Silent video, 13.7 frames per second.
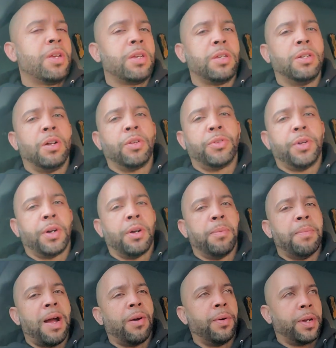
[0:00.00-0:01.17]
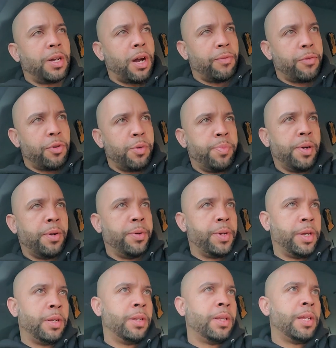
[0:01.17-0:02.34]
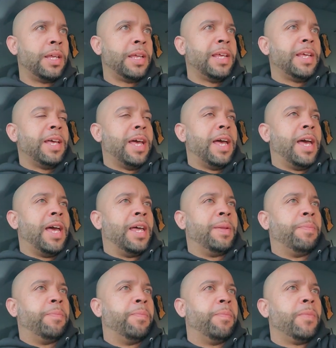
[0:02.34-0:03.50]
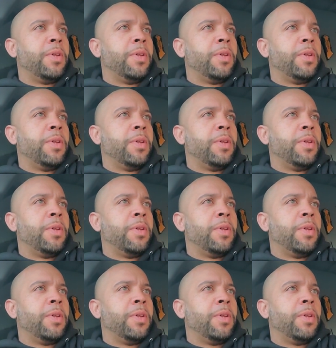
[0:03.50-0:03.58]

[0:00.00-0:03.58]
during my recovery period. And